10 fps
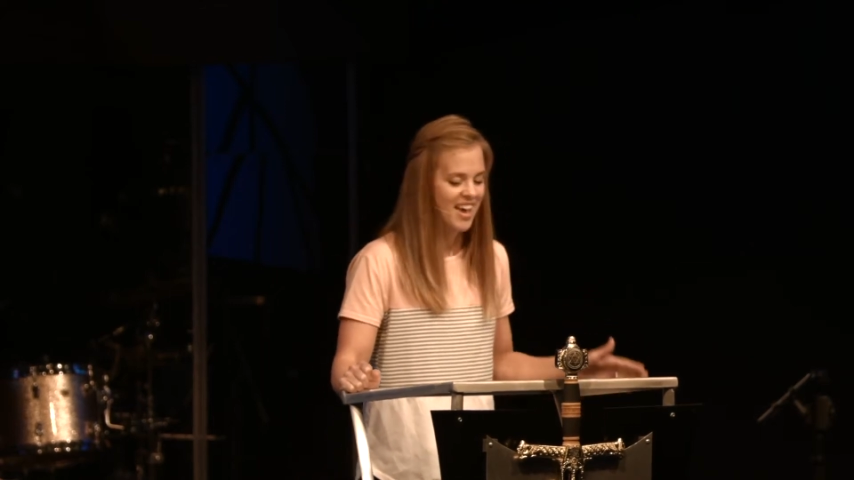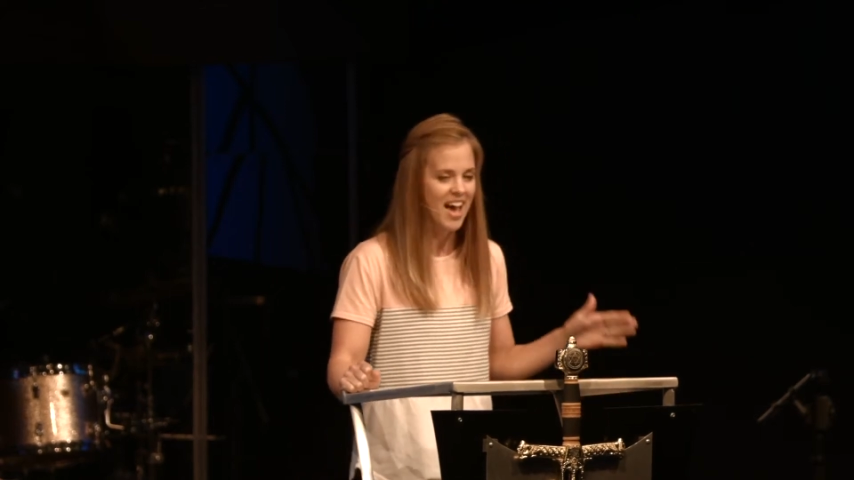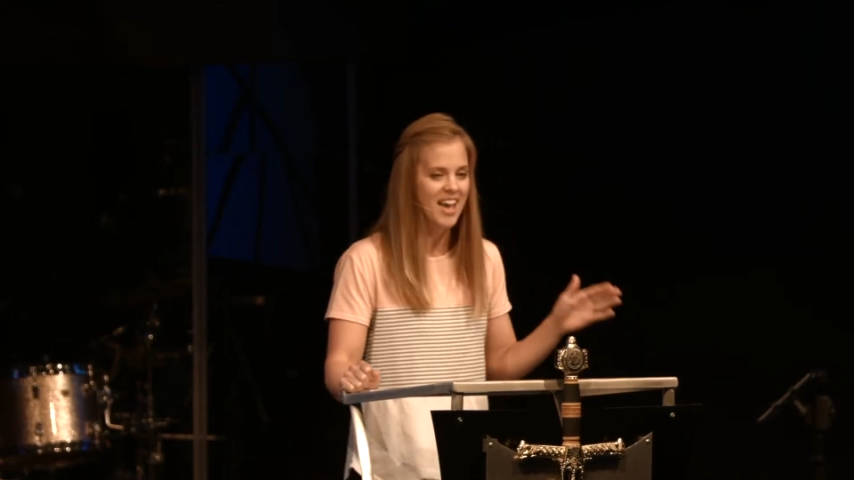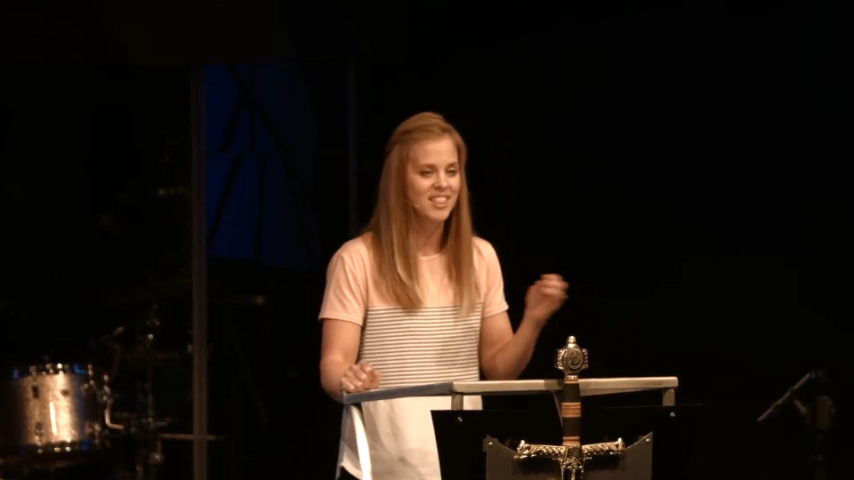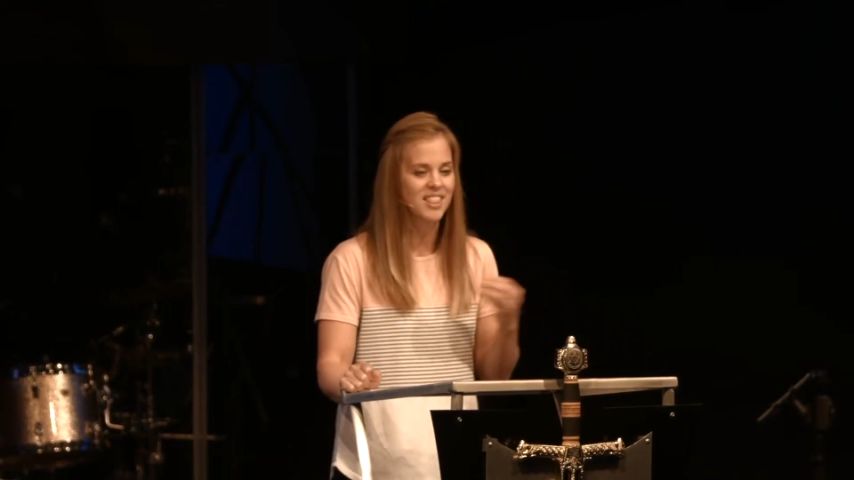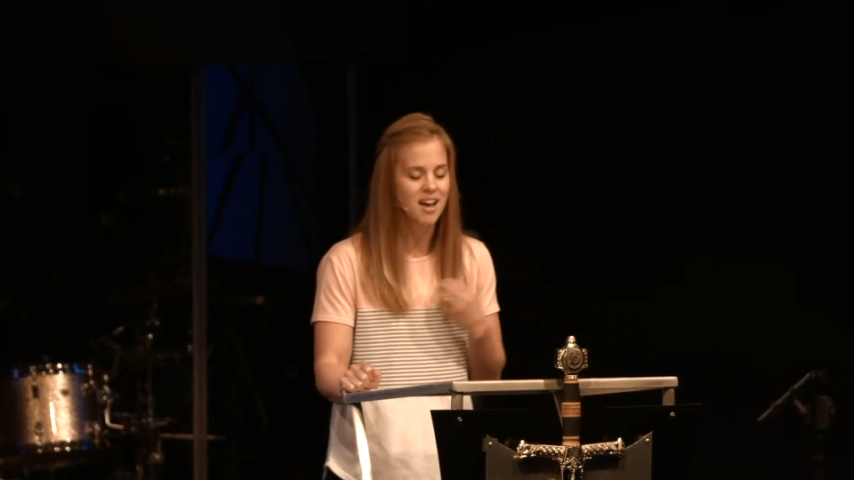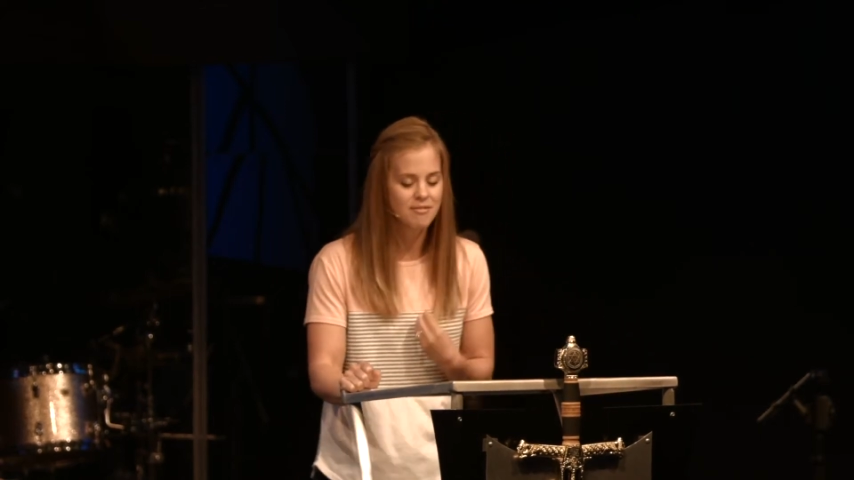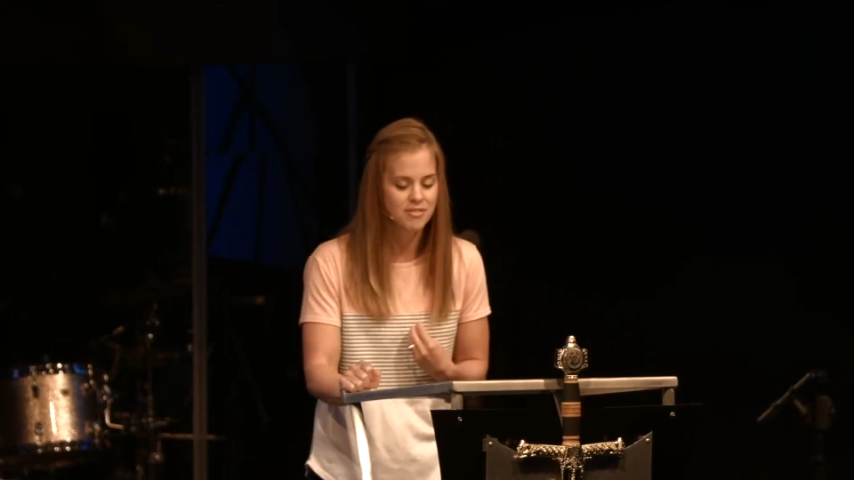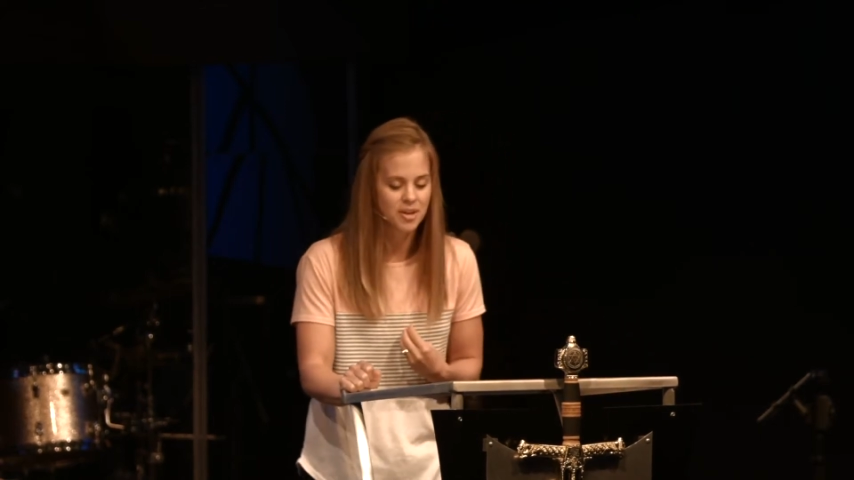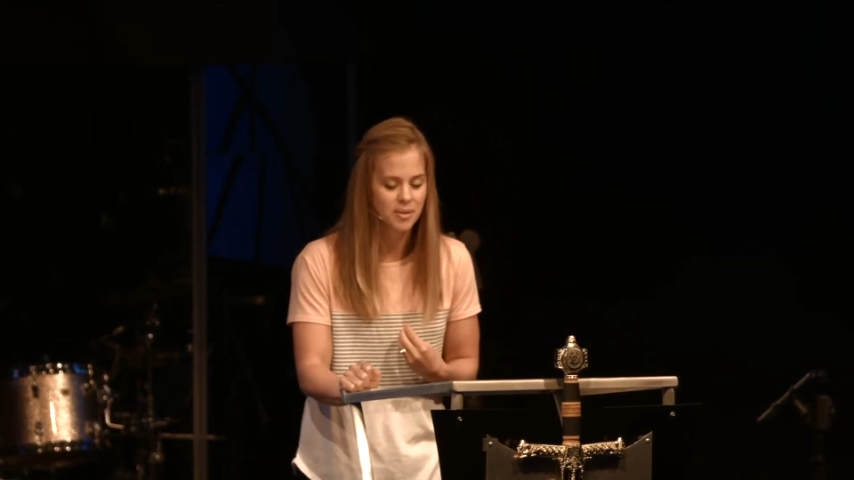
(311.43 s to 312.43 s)
I
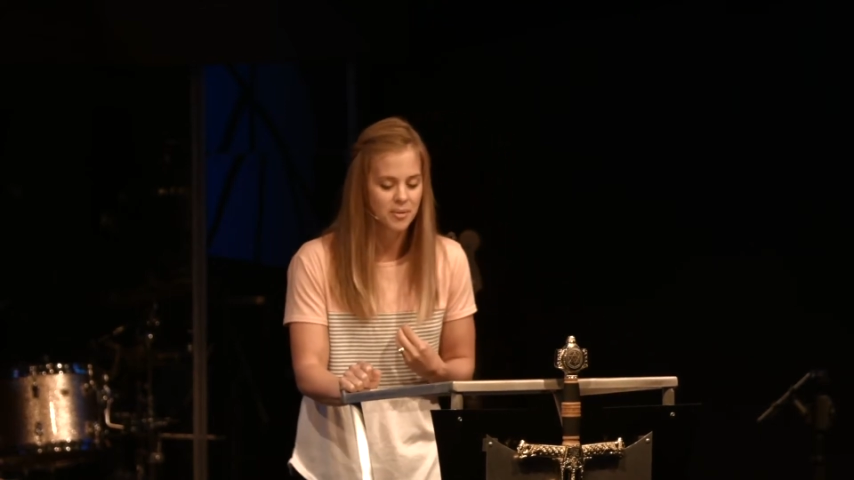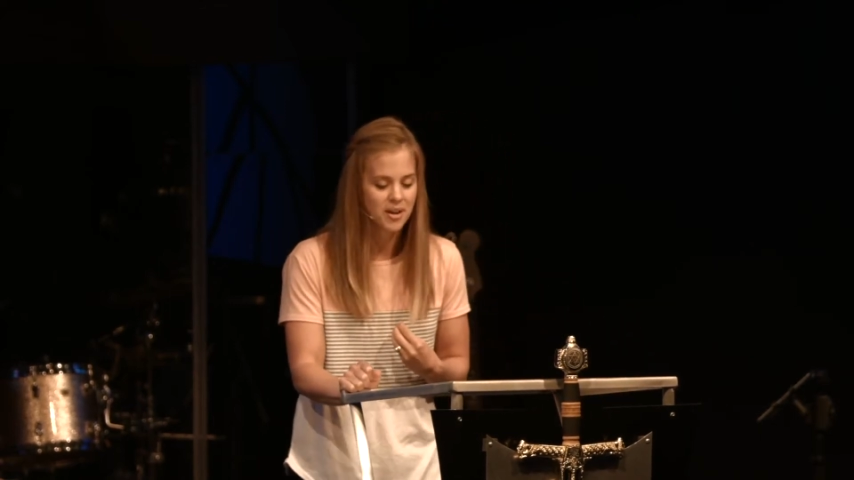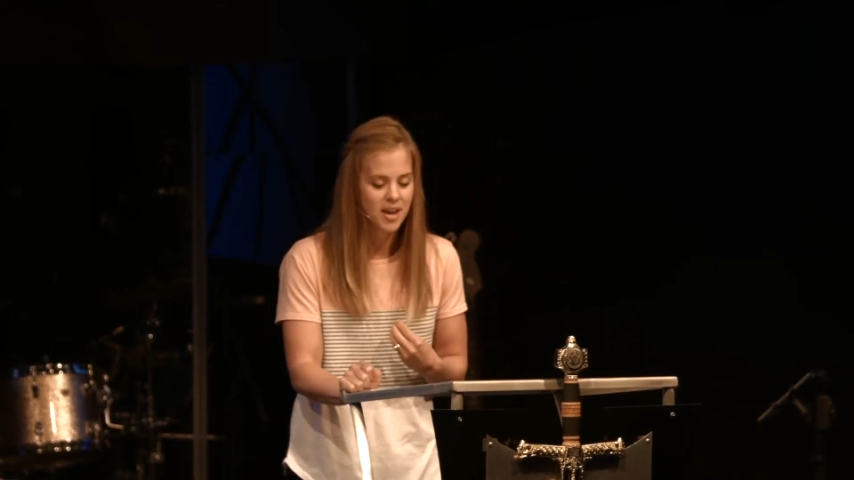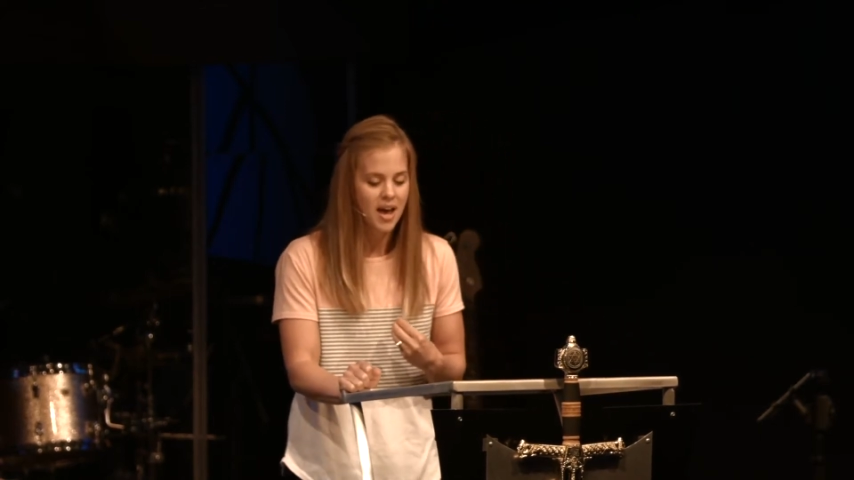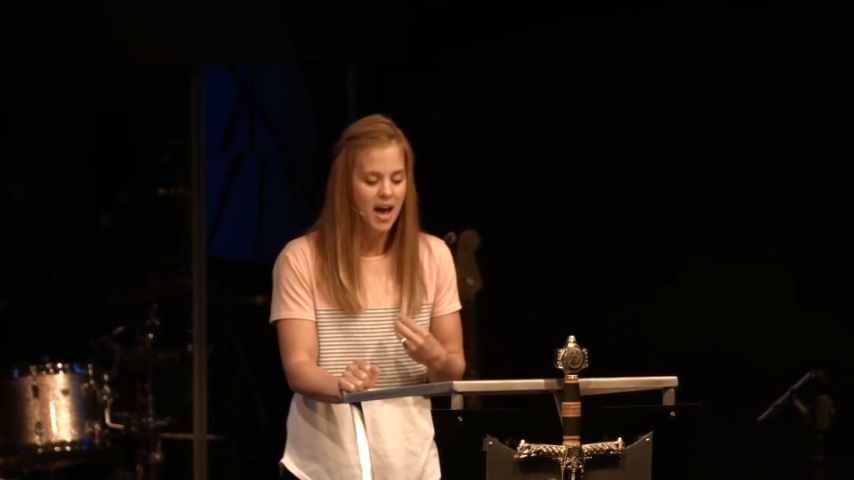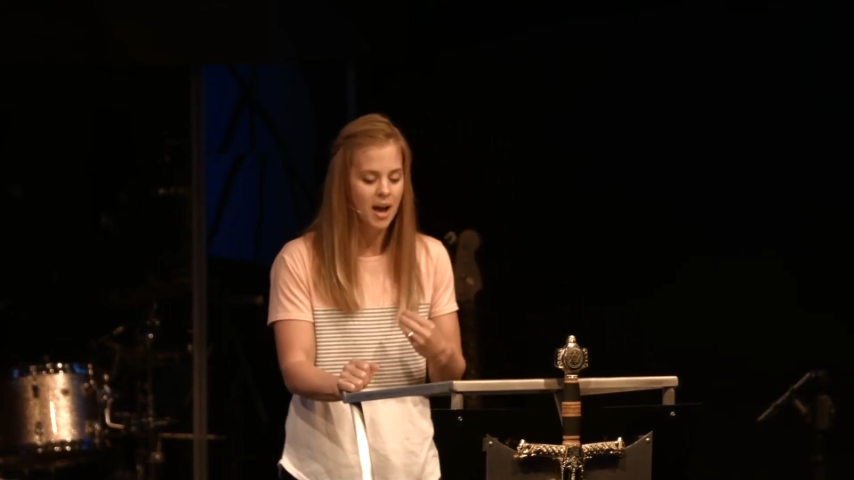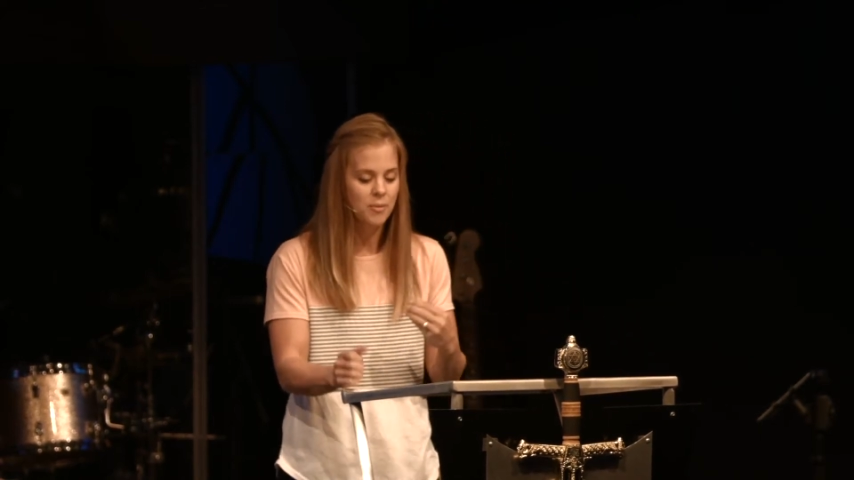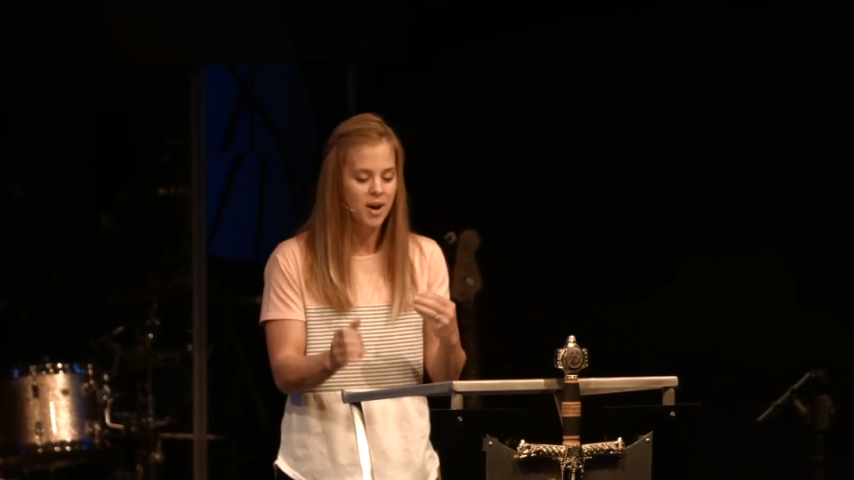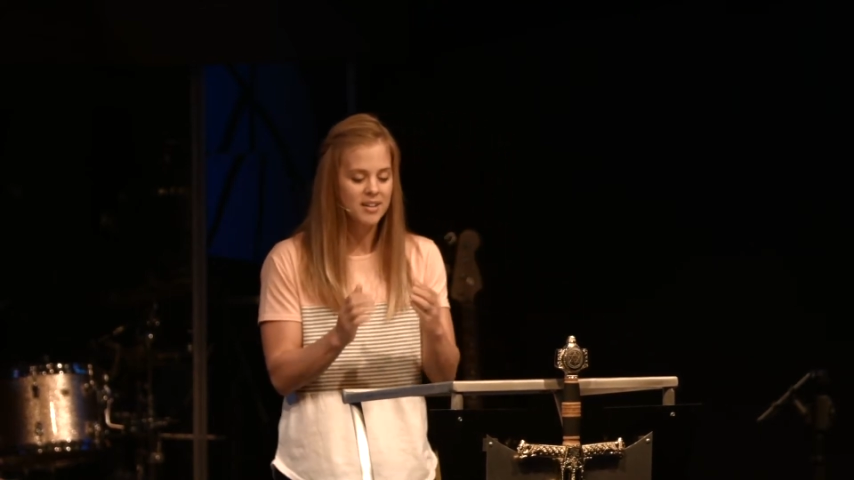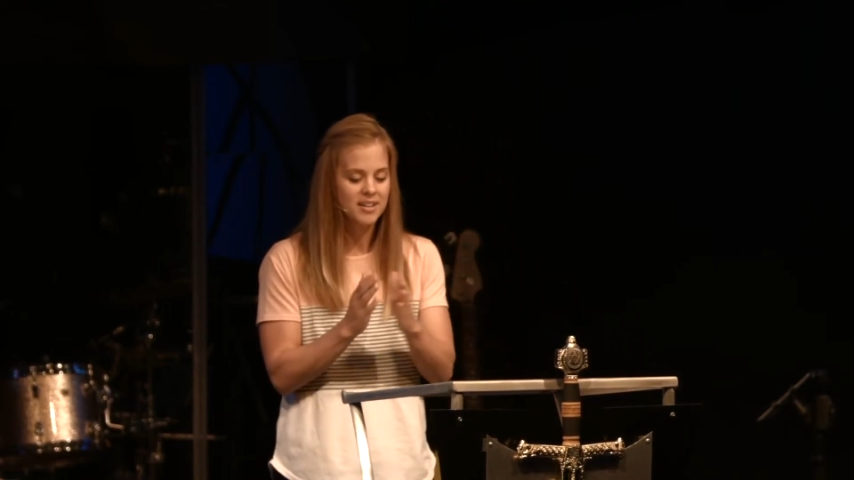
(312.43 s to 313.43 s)
love you. I
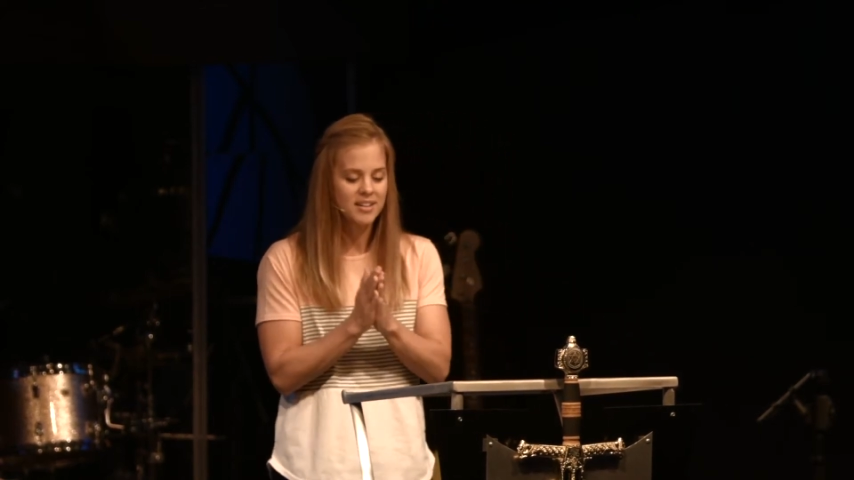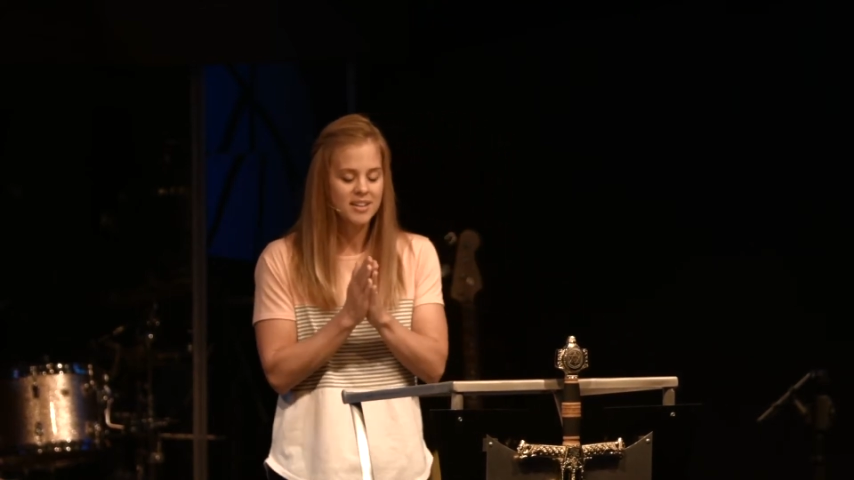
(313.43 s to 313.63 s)
want